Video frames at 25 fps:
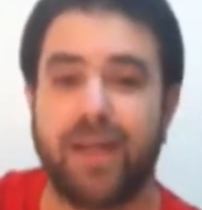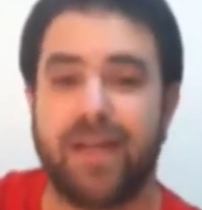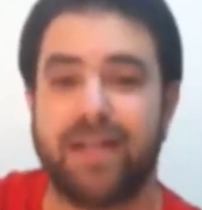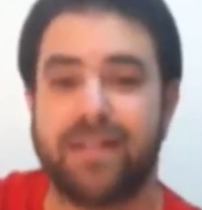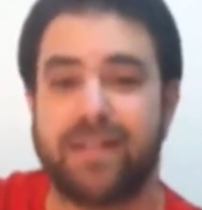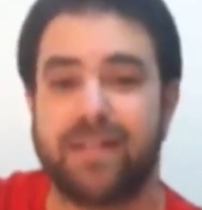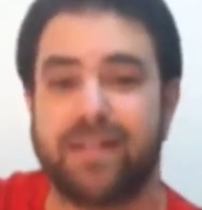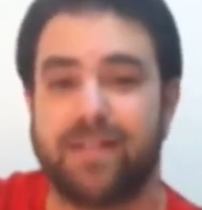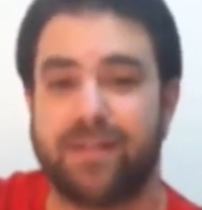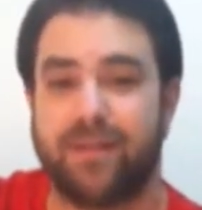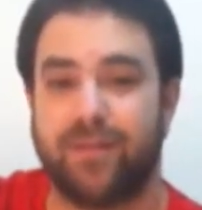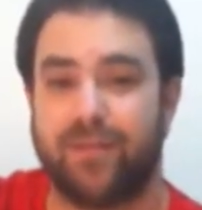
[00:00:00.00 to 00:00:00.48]
has
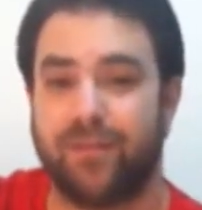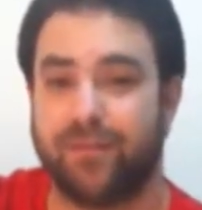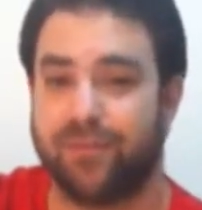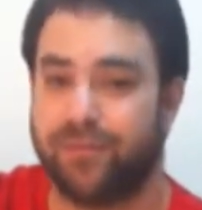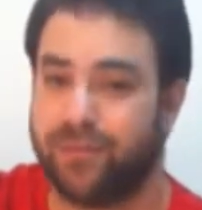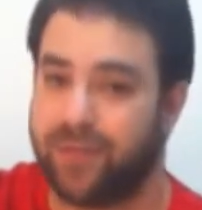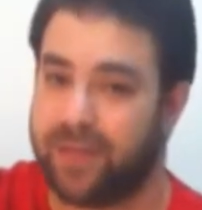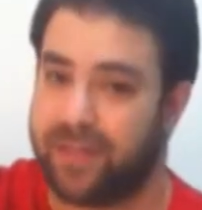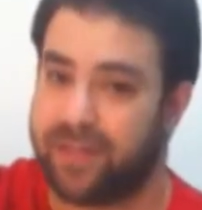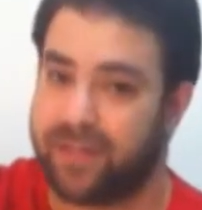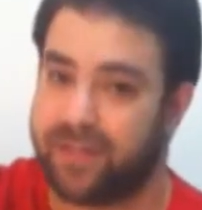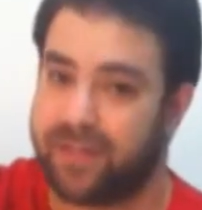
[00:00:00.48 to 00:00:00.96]
its own
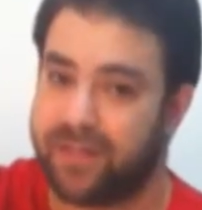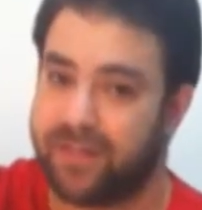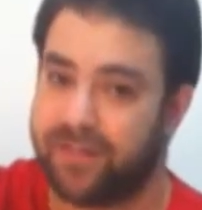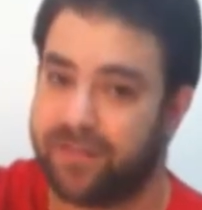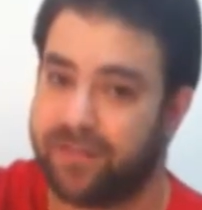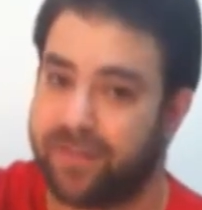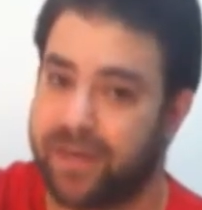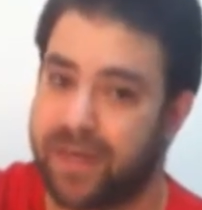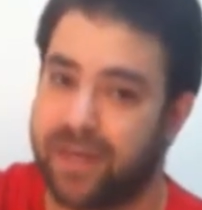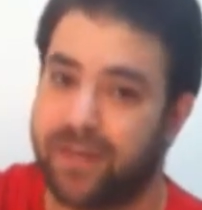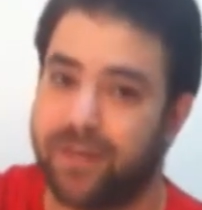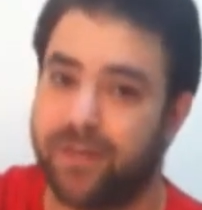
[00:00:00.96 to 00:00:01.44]
relative
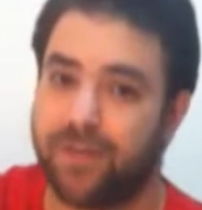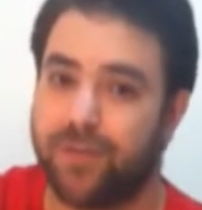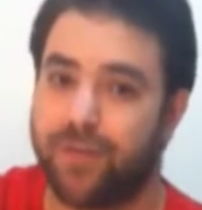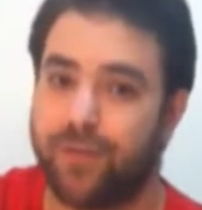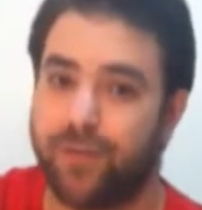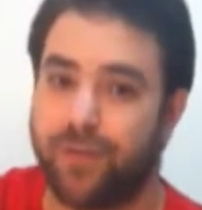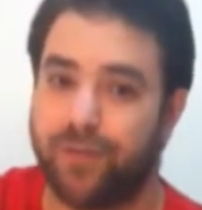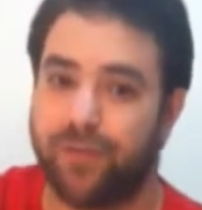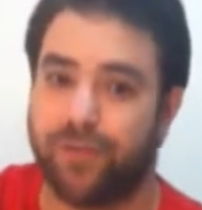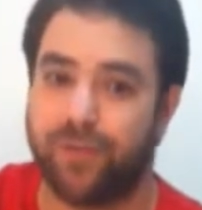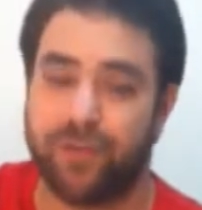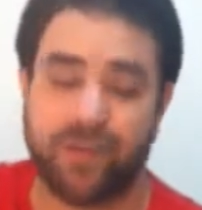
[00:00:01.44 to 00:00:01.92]
minor
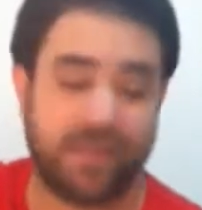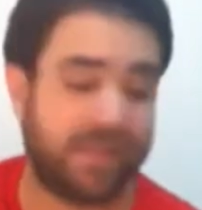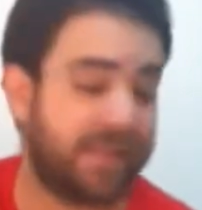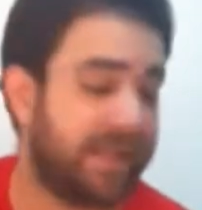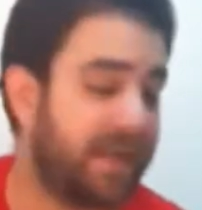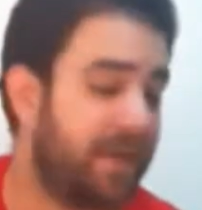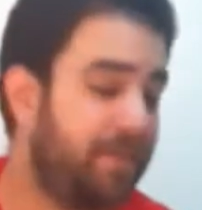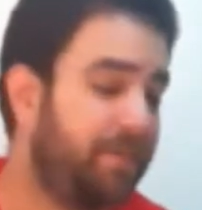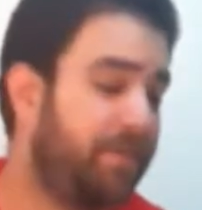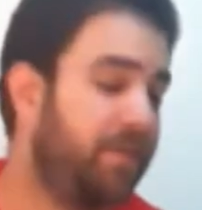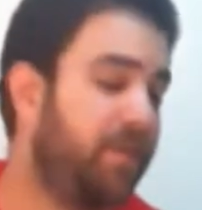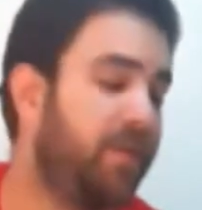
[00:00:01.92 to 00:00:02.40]
chord. For
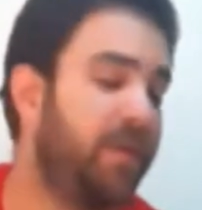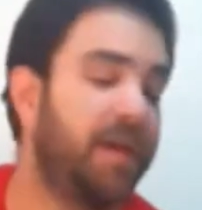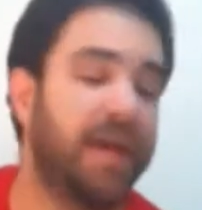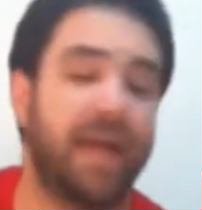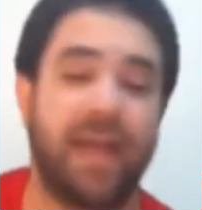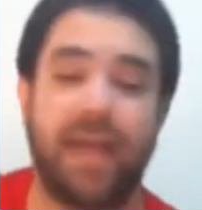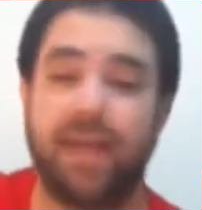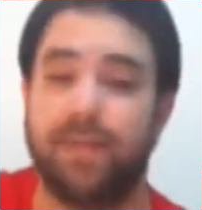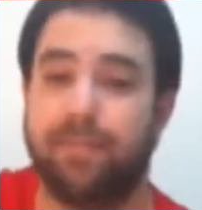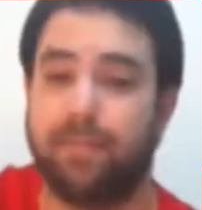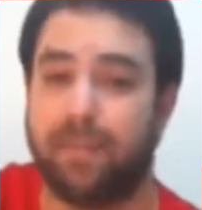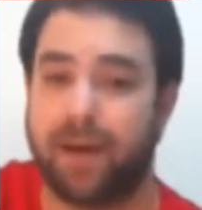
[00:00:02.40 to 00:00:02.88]
example,
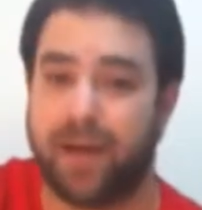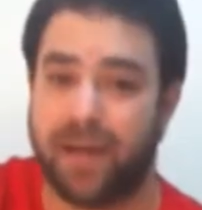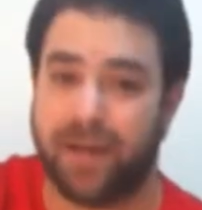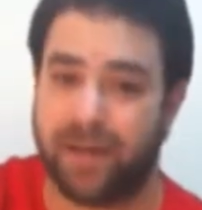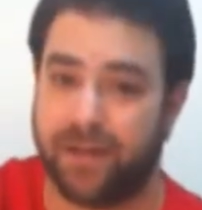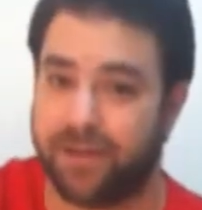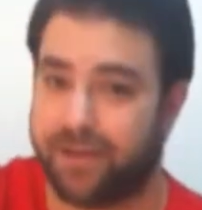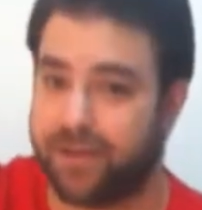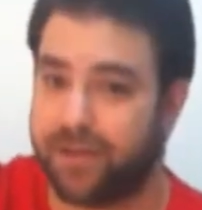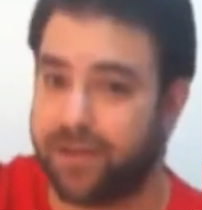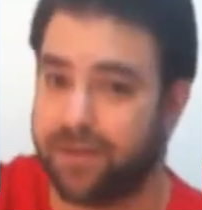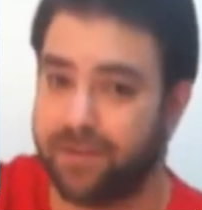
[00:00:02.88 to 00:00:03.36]
A
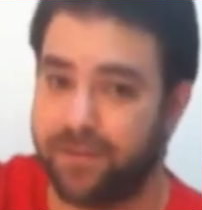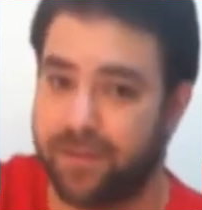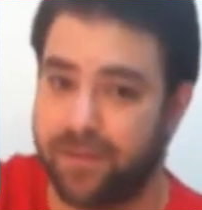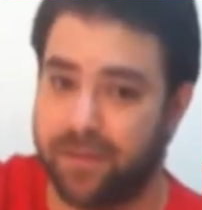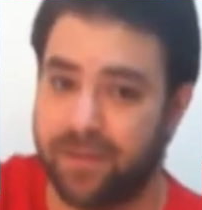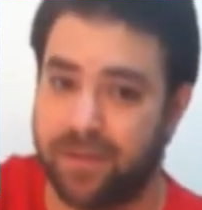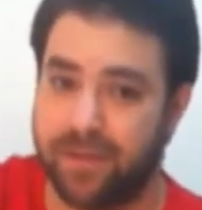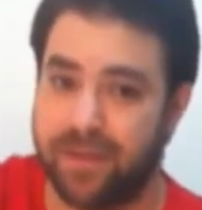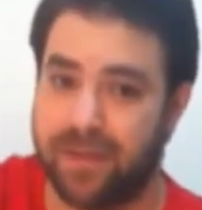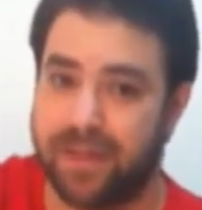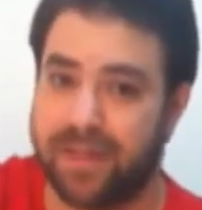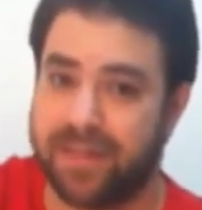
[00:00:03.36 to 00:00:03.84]
minor
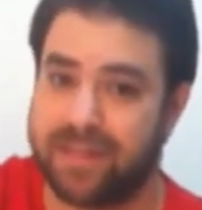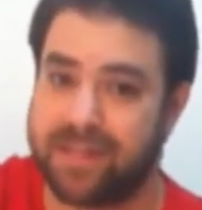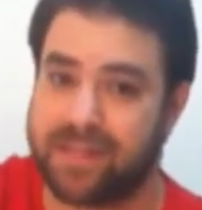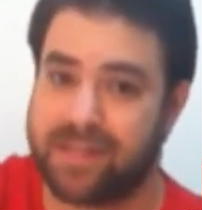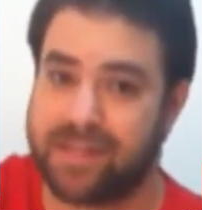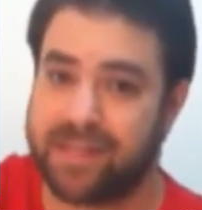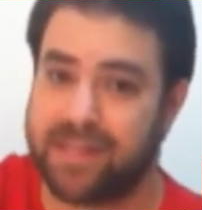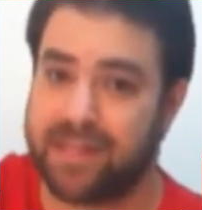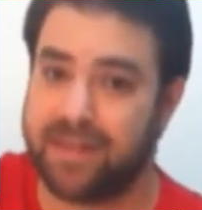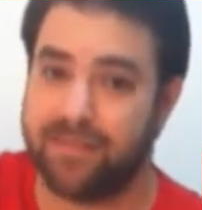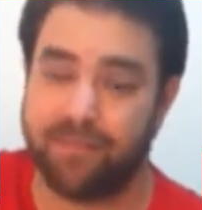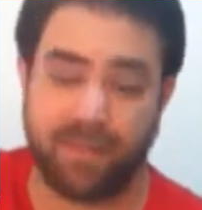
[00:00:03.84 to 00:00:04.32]
and
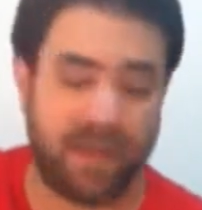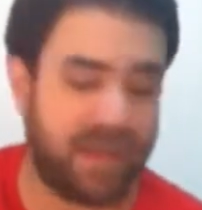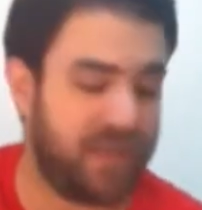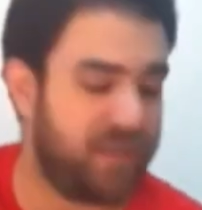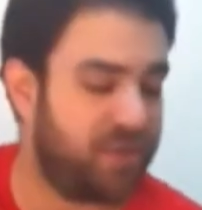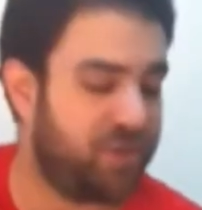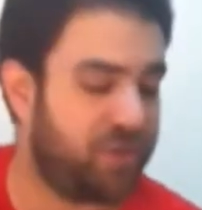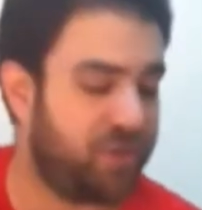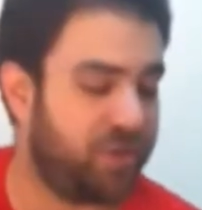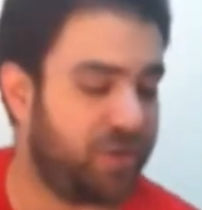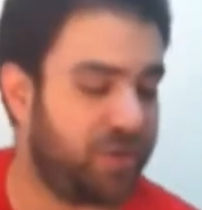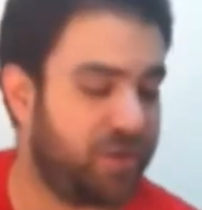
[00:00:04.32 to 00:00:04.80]
C
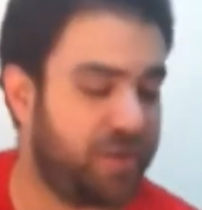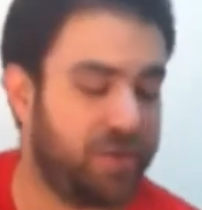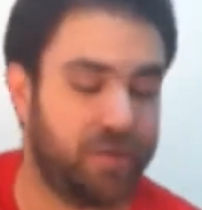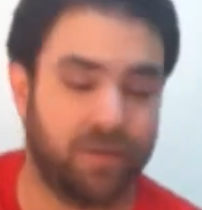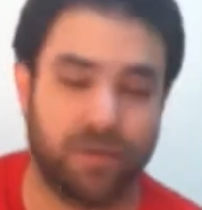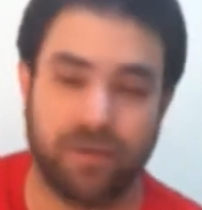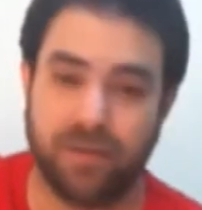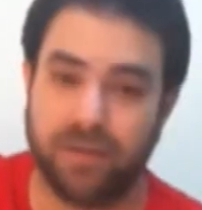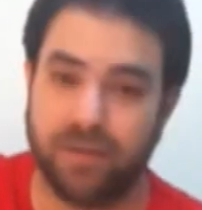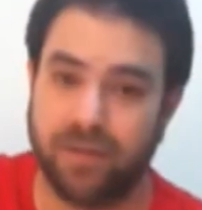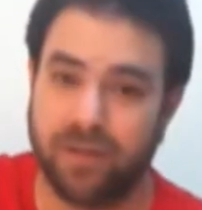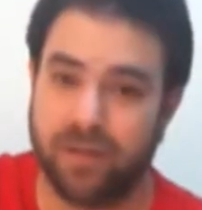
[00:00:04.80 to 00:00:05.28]
major
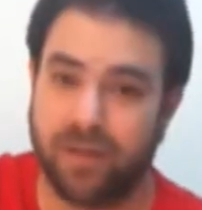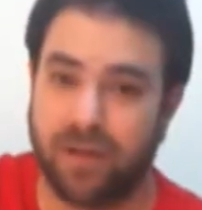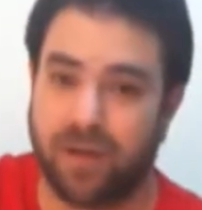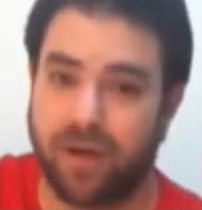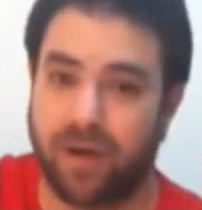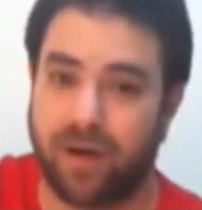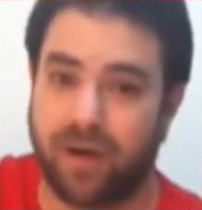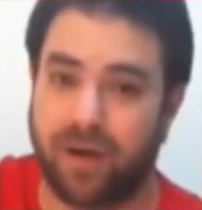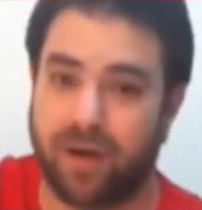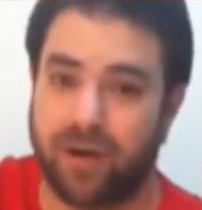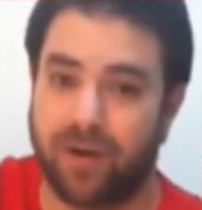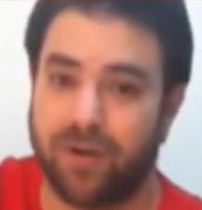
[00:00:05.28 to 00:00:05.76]

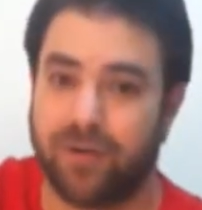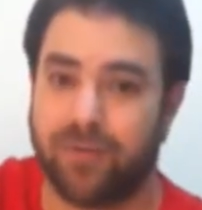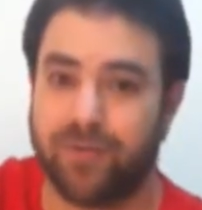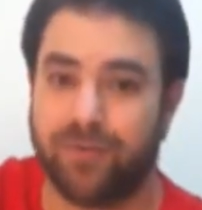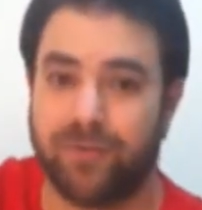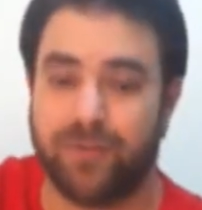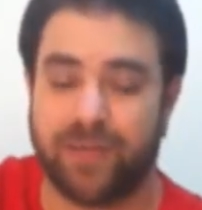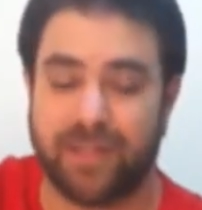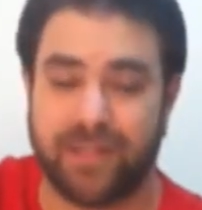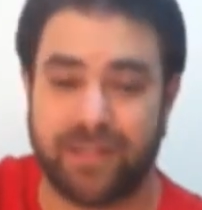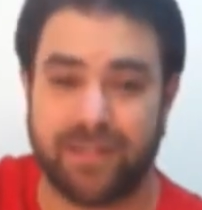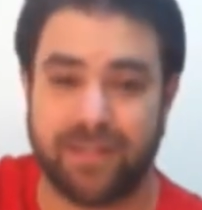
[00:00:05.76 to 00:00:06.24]
are
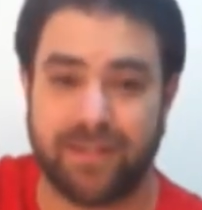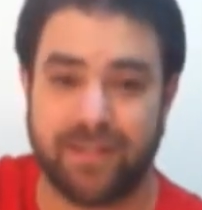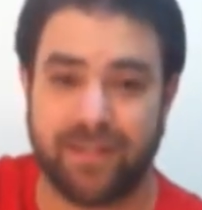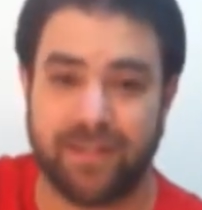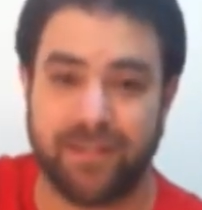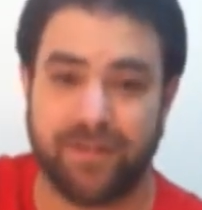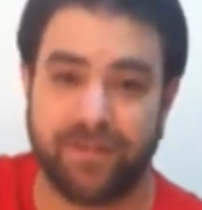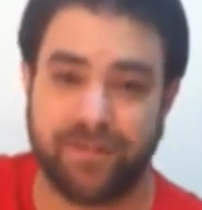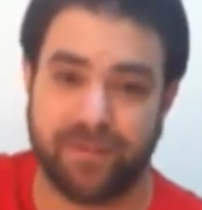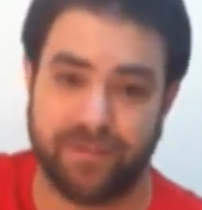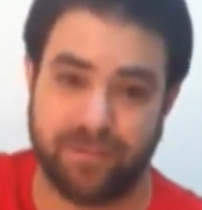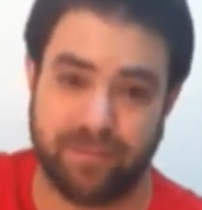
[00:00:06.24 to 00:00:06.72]

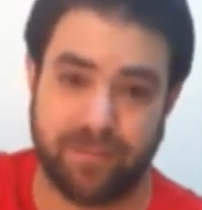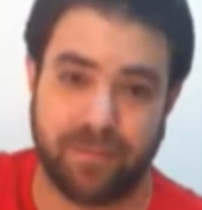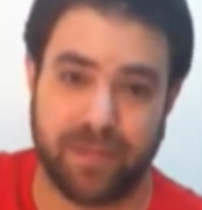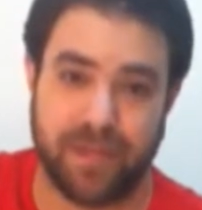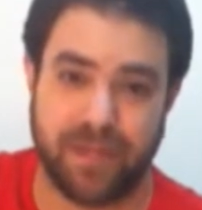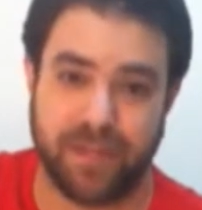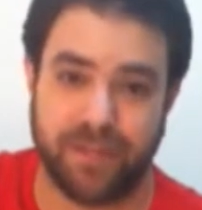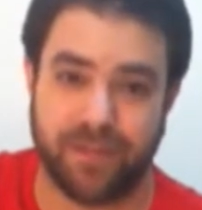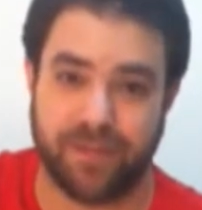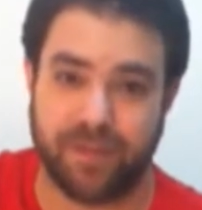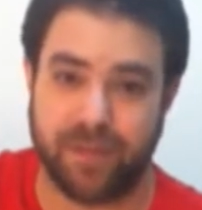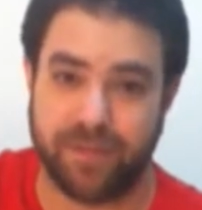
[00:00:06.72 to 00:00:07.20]
relative
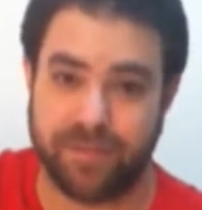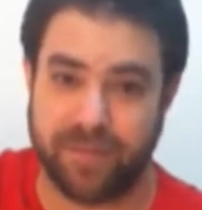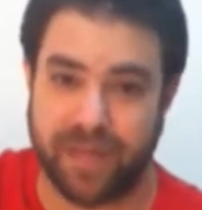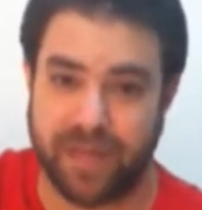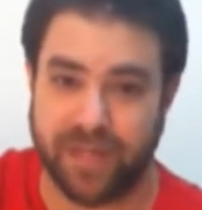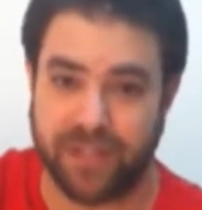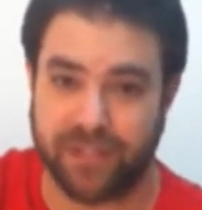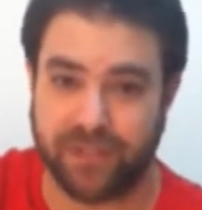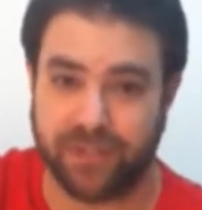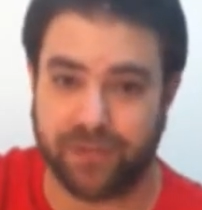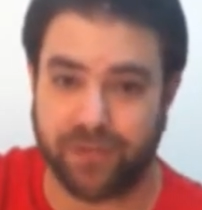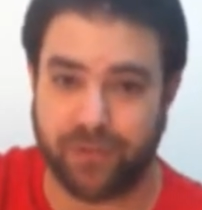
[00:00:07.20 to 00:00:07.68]
minor and
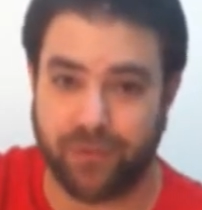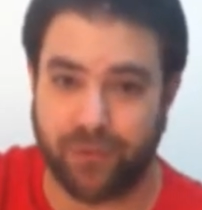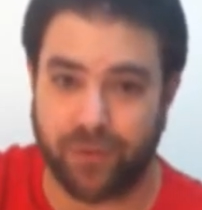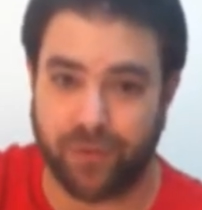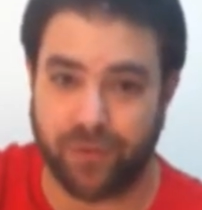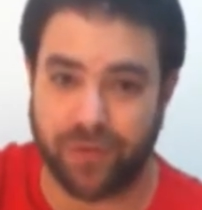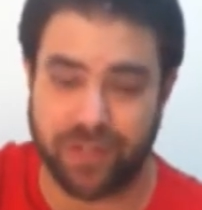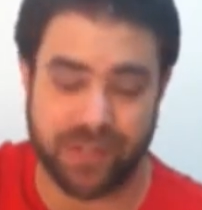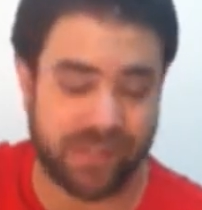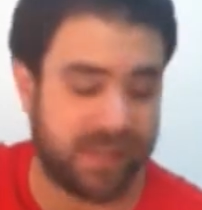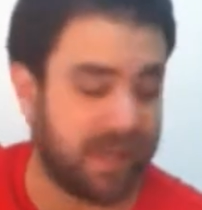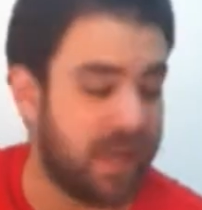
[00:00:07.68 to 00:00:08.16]
major
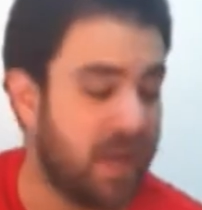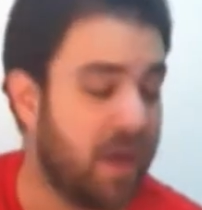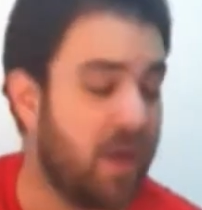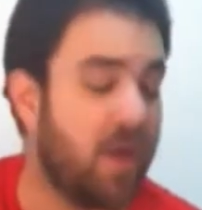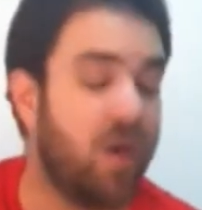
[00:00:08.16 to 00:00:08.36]
chords.